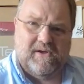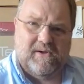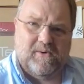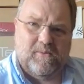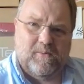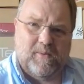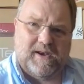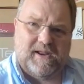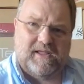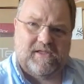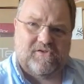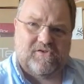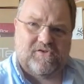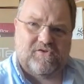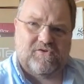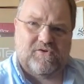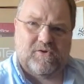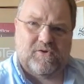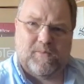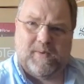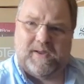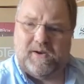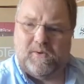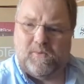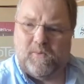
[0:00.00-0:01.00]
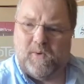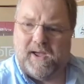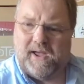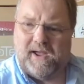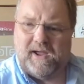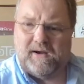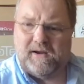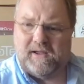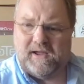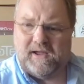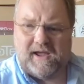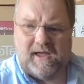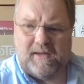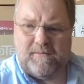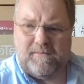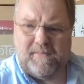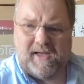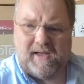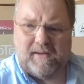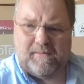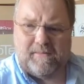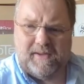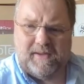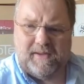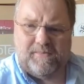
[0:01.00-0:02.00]
when it sort of went away and it came
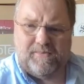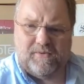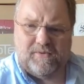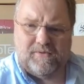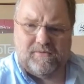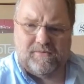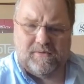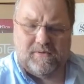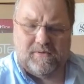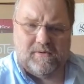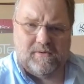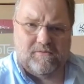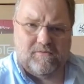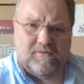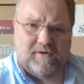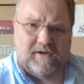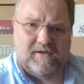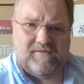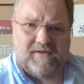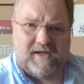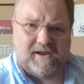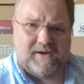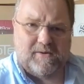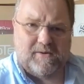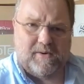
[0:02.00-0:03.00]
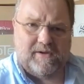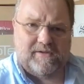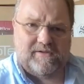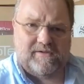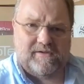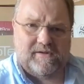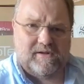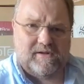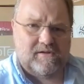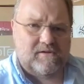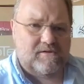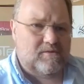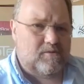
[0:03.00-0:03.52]
back, people reevaluated it.